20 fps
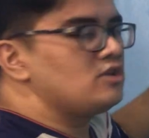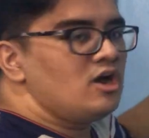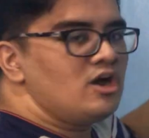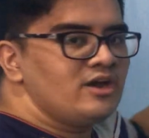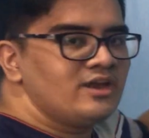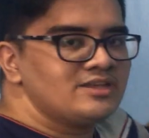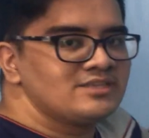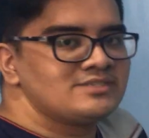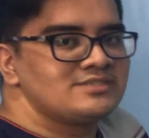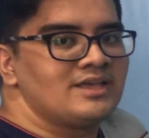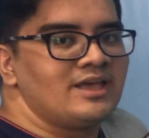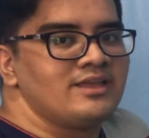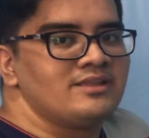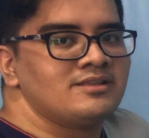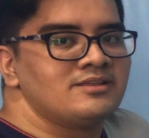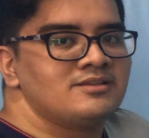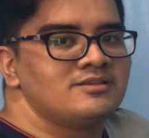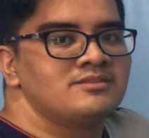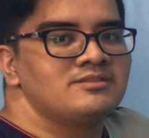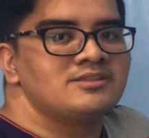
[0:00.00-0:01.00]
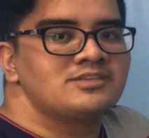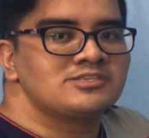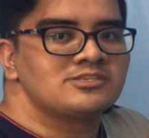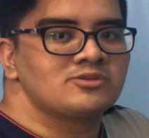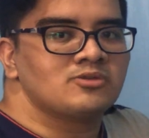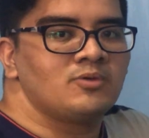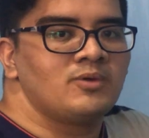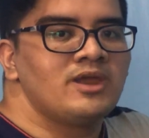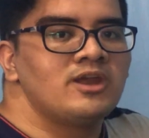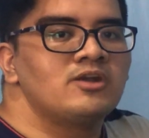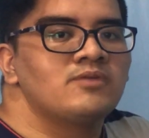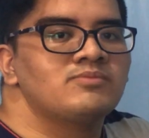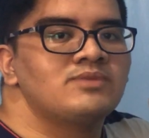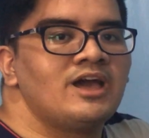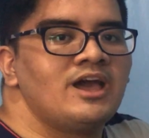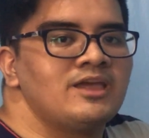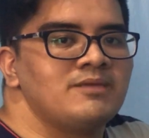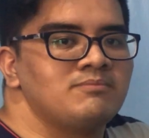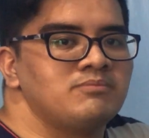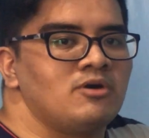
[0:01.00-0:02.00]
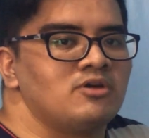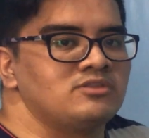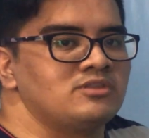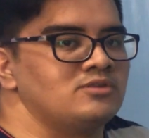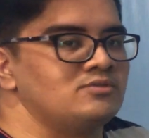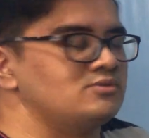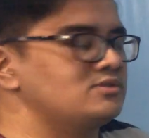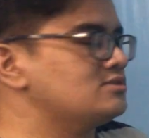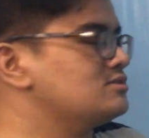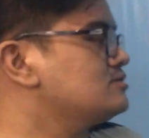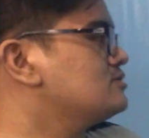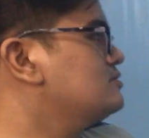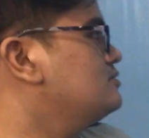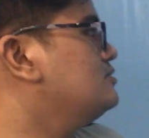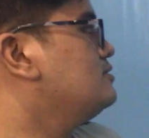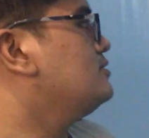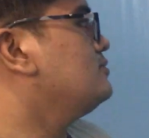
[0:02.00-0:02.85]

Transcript: longest side, the square of the hypotenuse.